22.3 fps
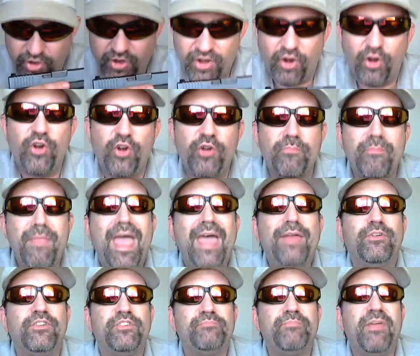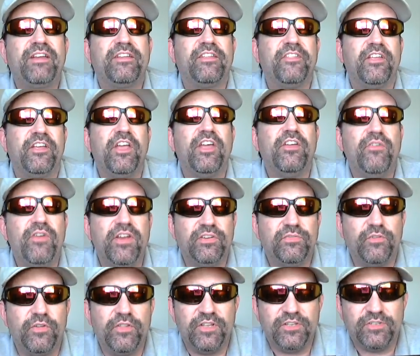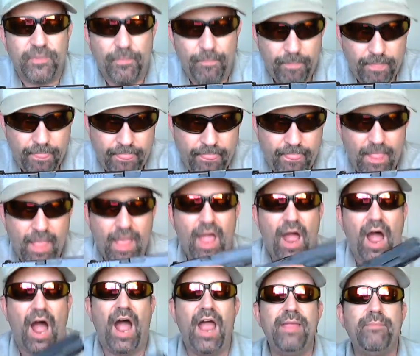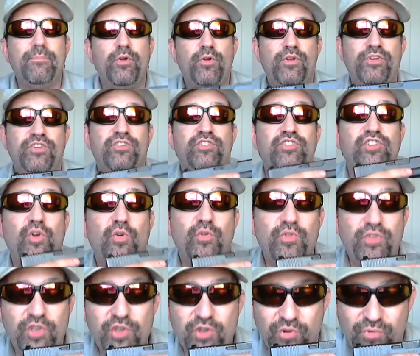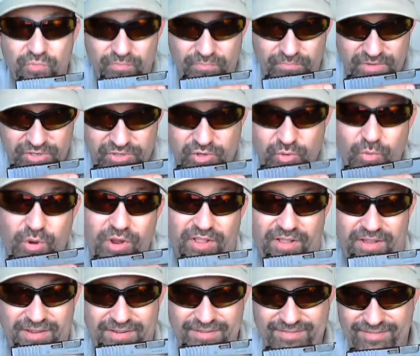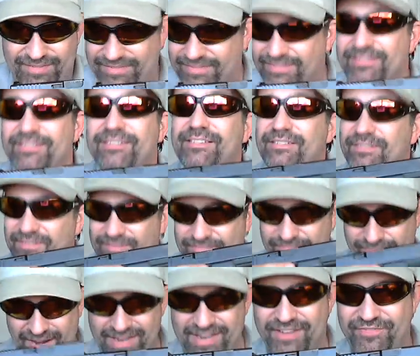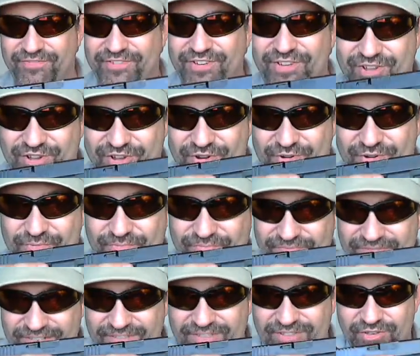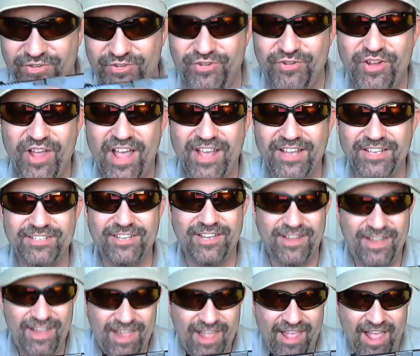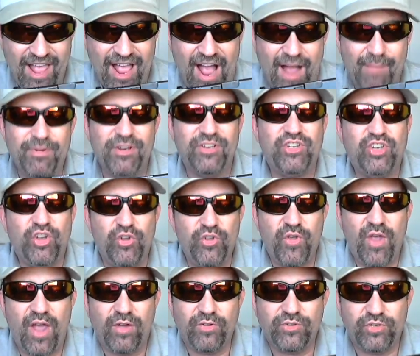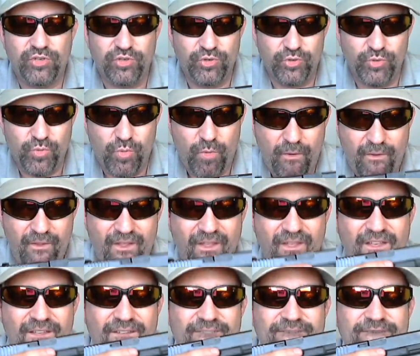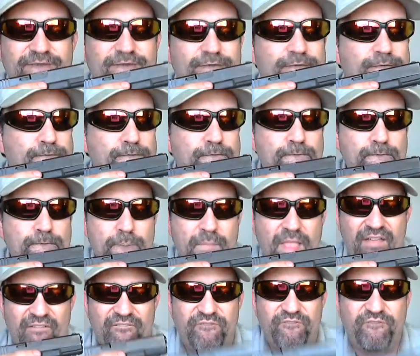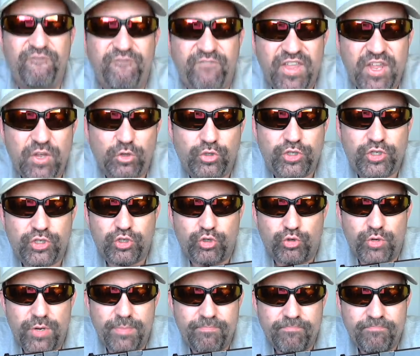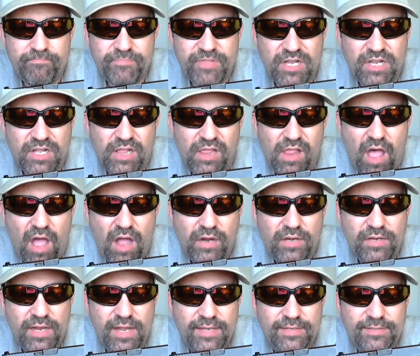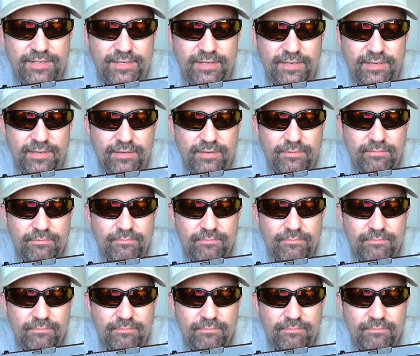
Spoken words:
to earn mad respect at the gun range for this. I am going to show you, Mr. Wheelie, my gift to you, you new guys, I'm going to show you how to field strip the Glock 19.